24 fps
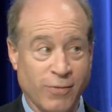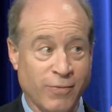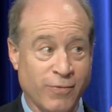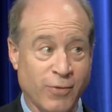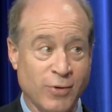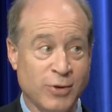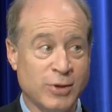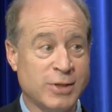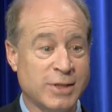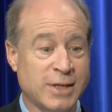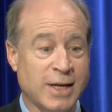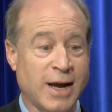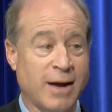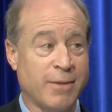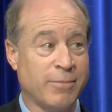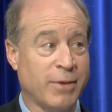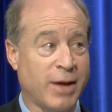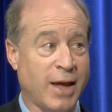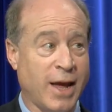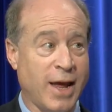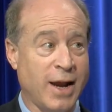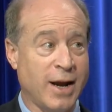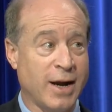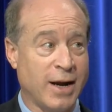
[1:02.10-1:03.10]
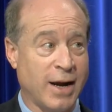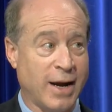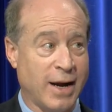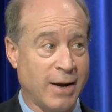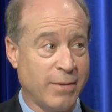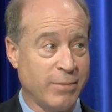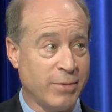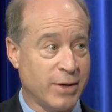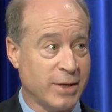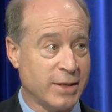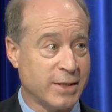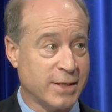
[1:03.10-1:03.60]
a first-time candidate,
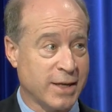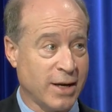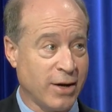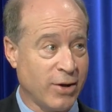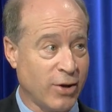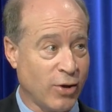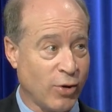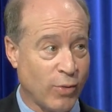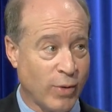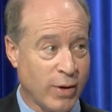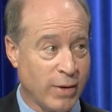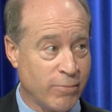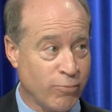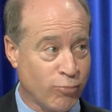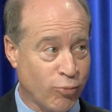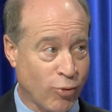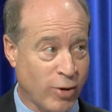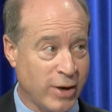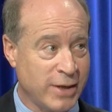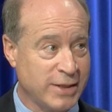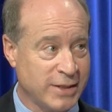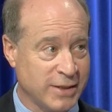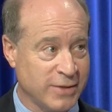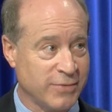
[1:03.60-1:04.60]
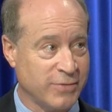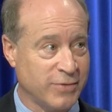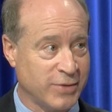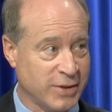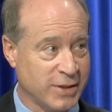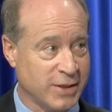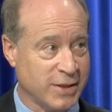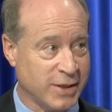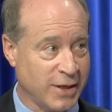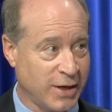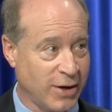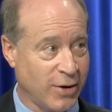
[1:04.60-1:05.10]
I'm going to tell you, impressive
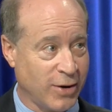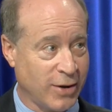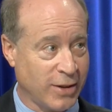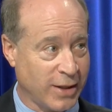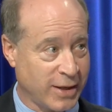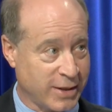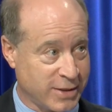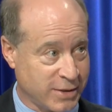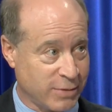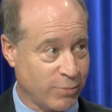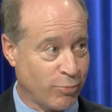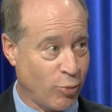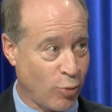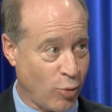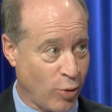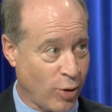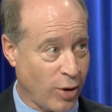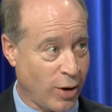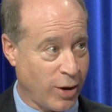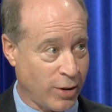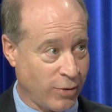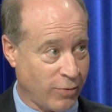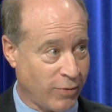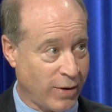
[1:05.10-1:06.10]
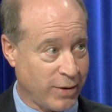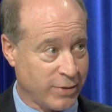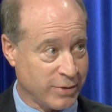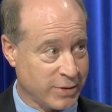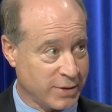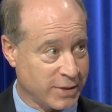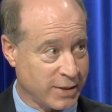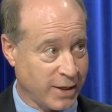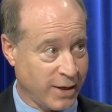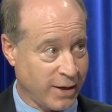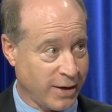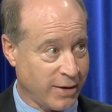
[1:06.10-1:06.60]
to see all that support all around the
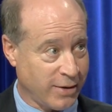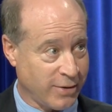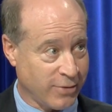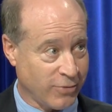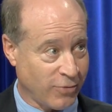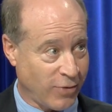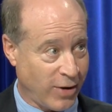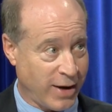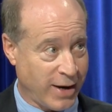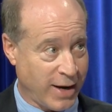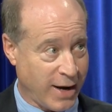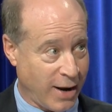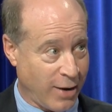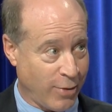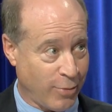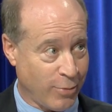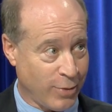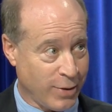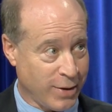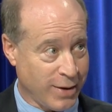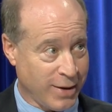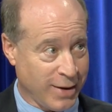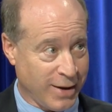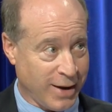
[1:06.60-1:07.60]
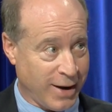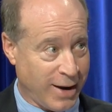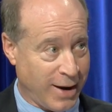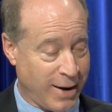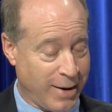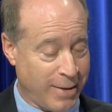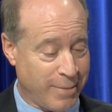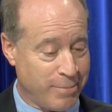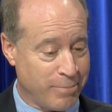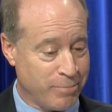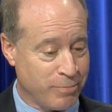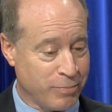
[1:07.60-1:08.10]
city right now.
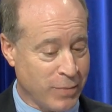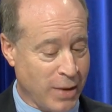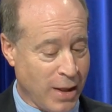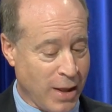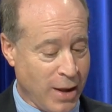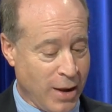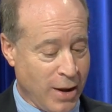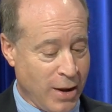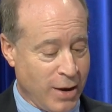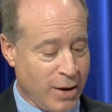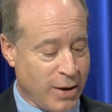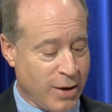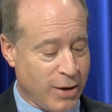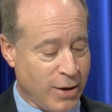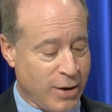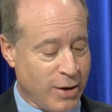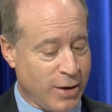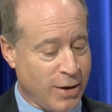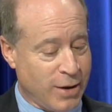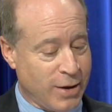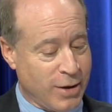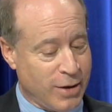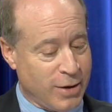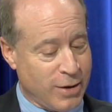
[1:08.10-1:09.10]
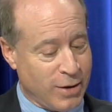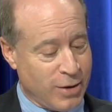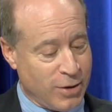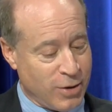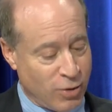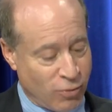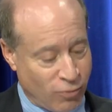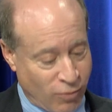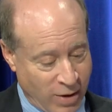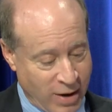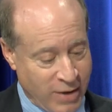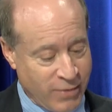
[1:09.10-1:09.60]
Um,
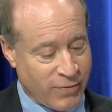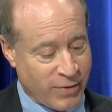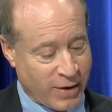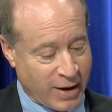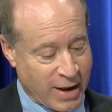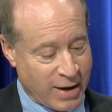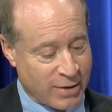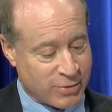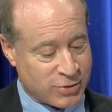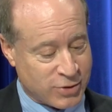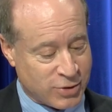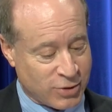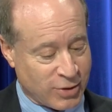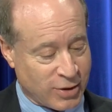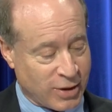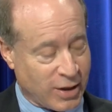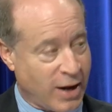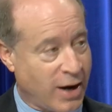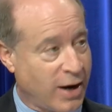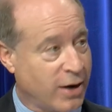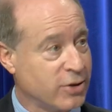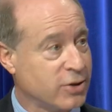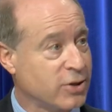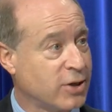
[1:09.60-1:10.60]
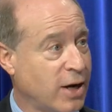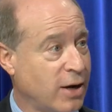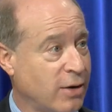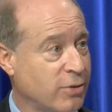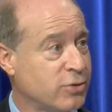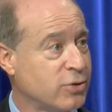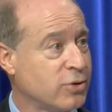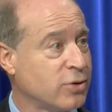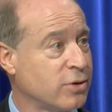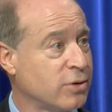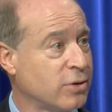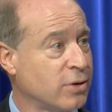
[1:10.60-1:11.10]
you're running for councilor at large.
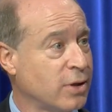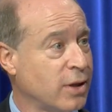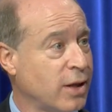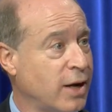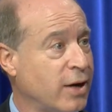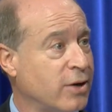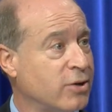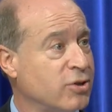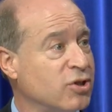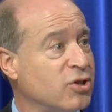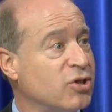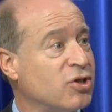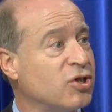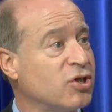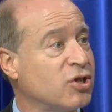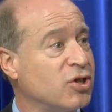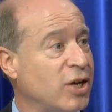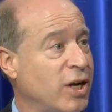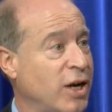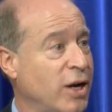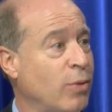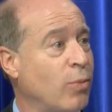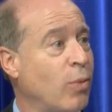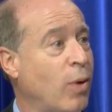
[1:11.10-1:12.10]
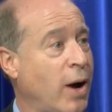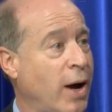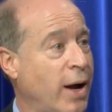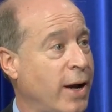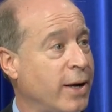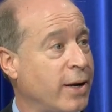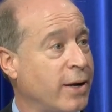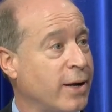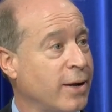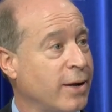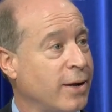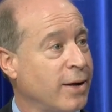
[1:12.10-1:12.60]
Councilor at large is
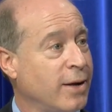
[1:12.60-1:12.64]
citywide.